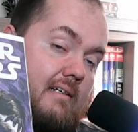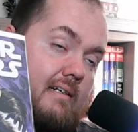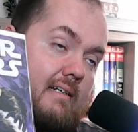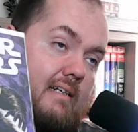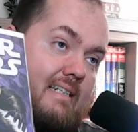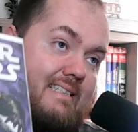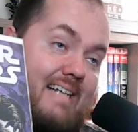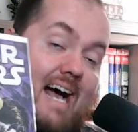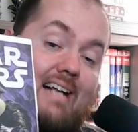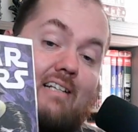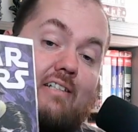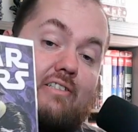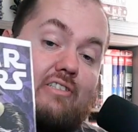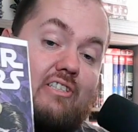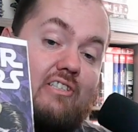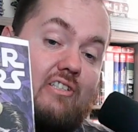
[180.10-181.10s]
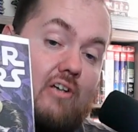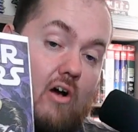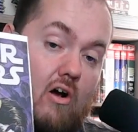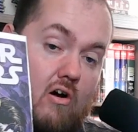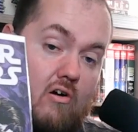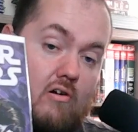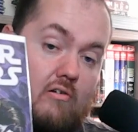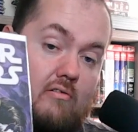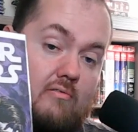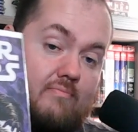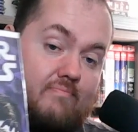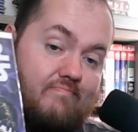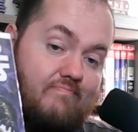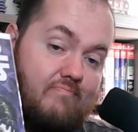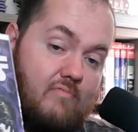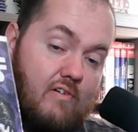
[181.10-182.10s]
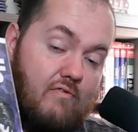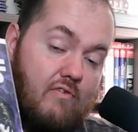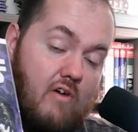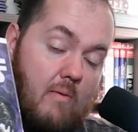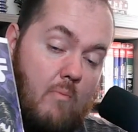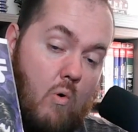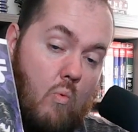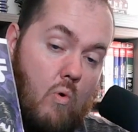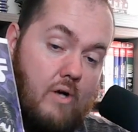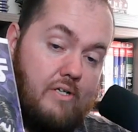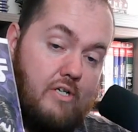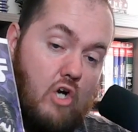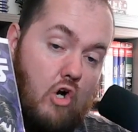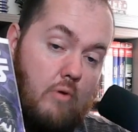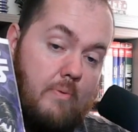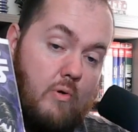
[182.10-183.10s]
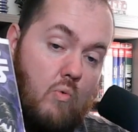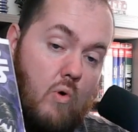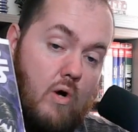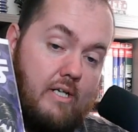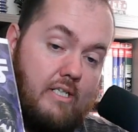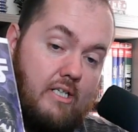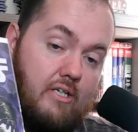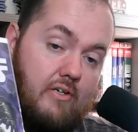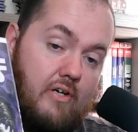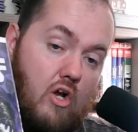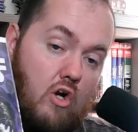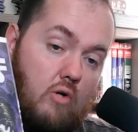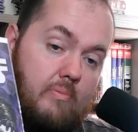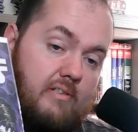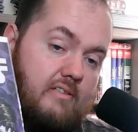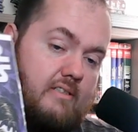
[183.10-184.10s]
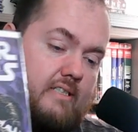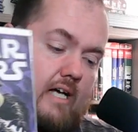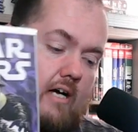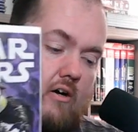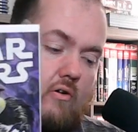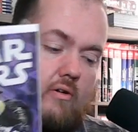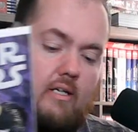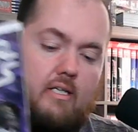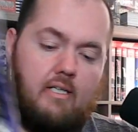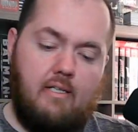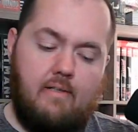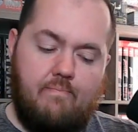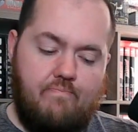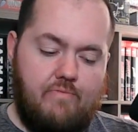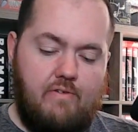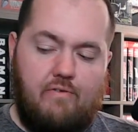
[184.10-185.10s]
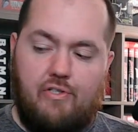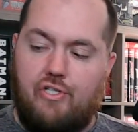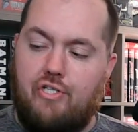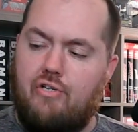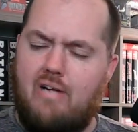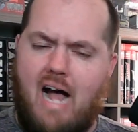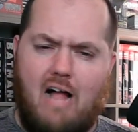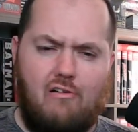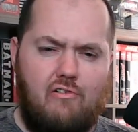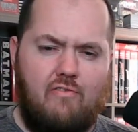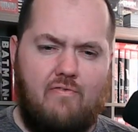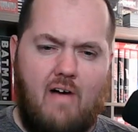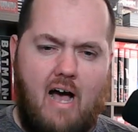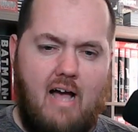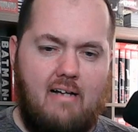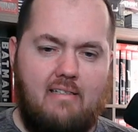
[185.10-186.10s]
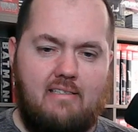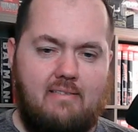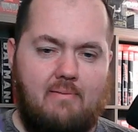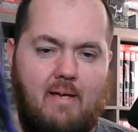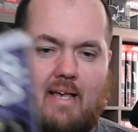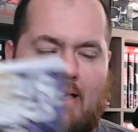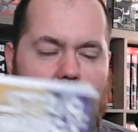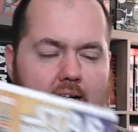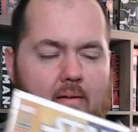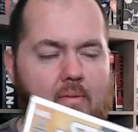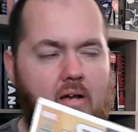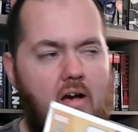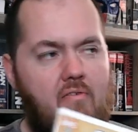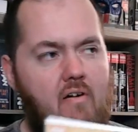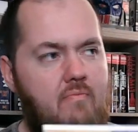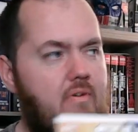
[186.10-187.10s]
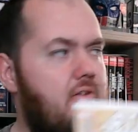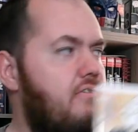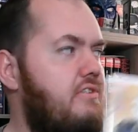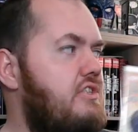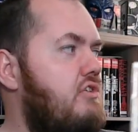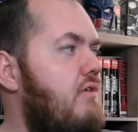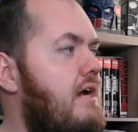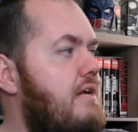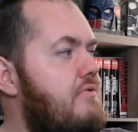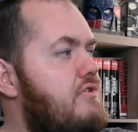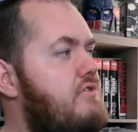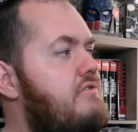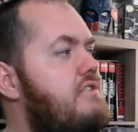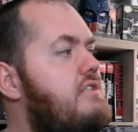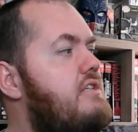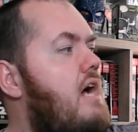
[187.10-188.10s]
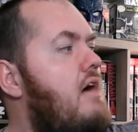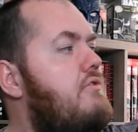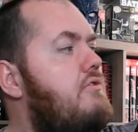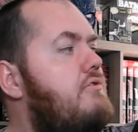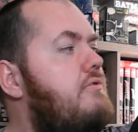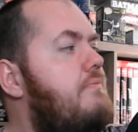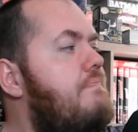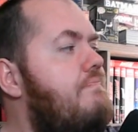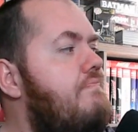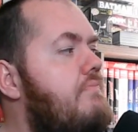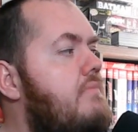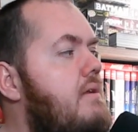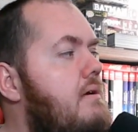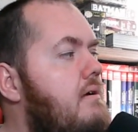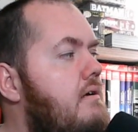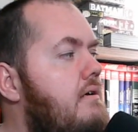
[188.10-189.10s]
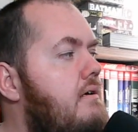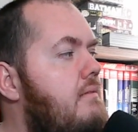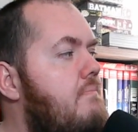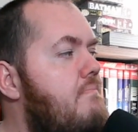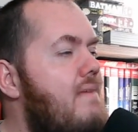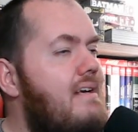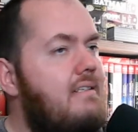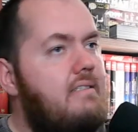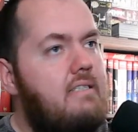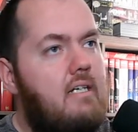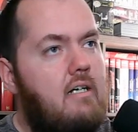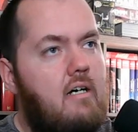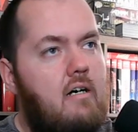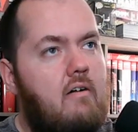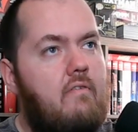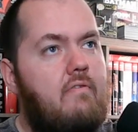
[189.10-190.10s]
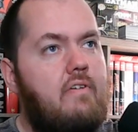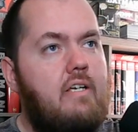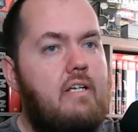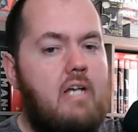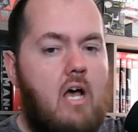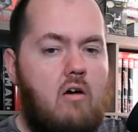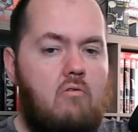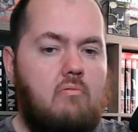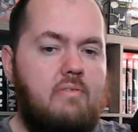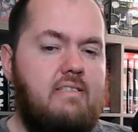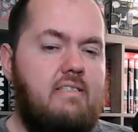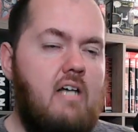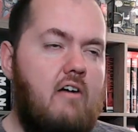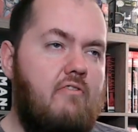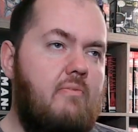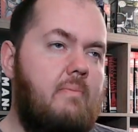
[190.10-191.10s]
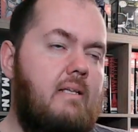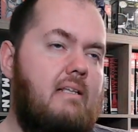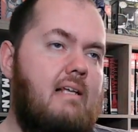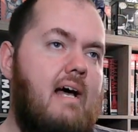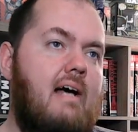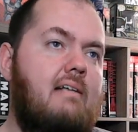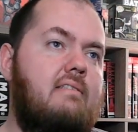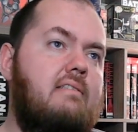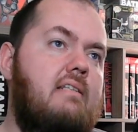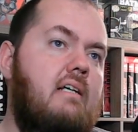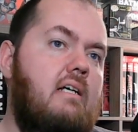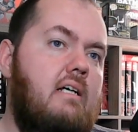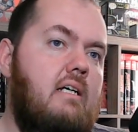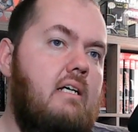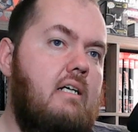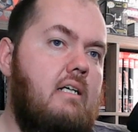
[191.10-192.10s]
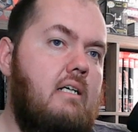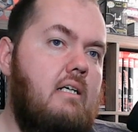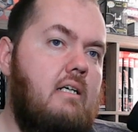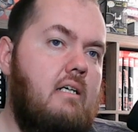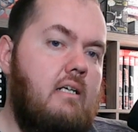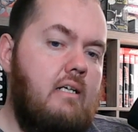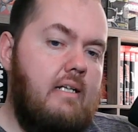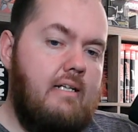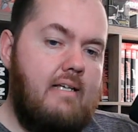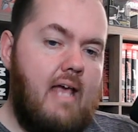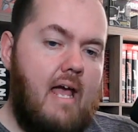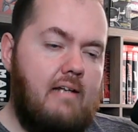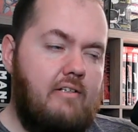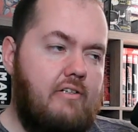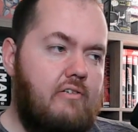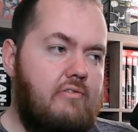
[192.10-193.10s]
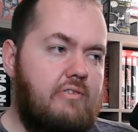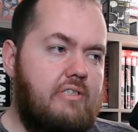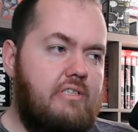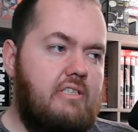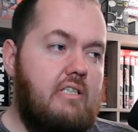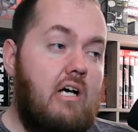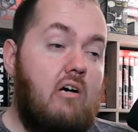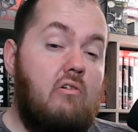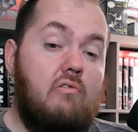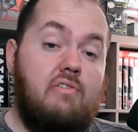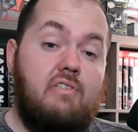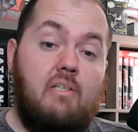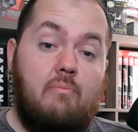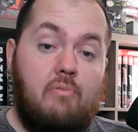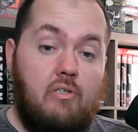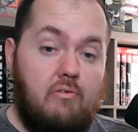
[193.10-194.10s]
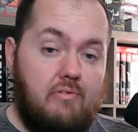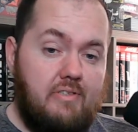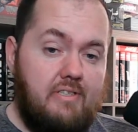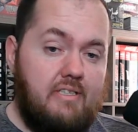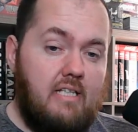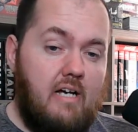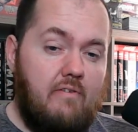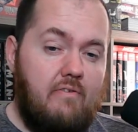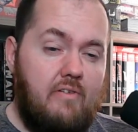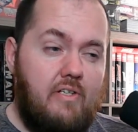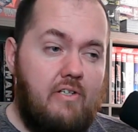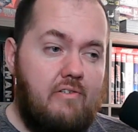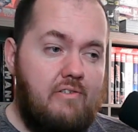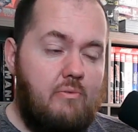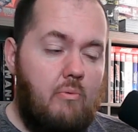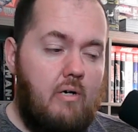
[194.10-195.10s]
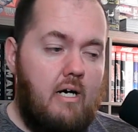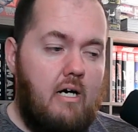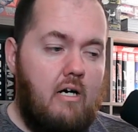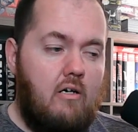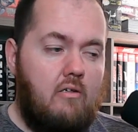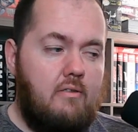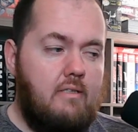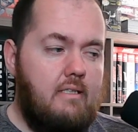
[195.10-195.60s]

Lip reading: got his scar from one Obi-Wan Kenobi. So for $2 fines, man, I mean, I thought that was great. There was other mix of, stuff from the last 10 years or so, some newer stuff in there as well.